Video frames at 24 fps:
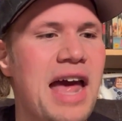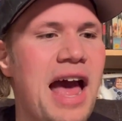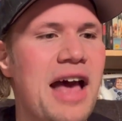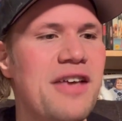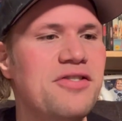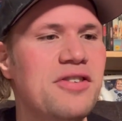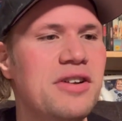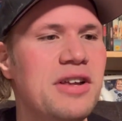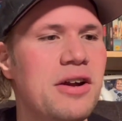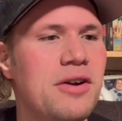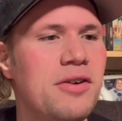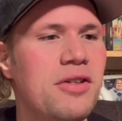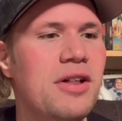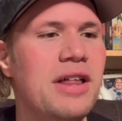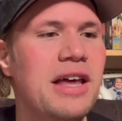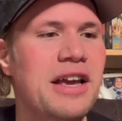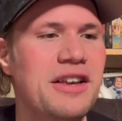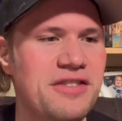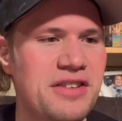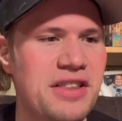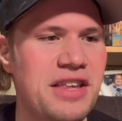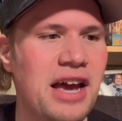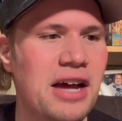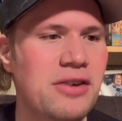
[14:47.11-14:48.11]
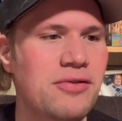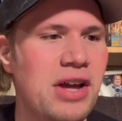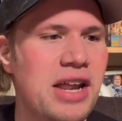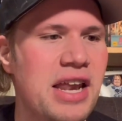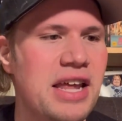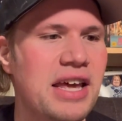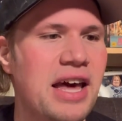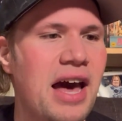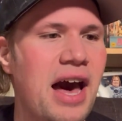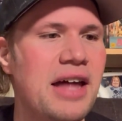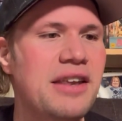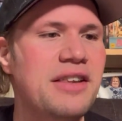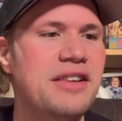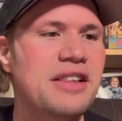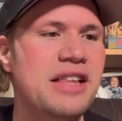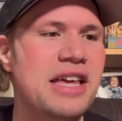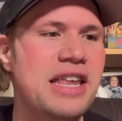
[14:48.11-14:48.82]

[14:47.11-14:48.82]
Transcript: It has on here though, like I said, the unrated cut.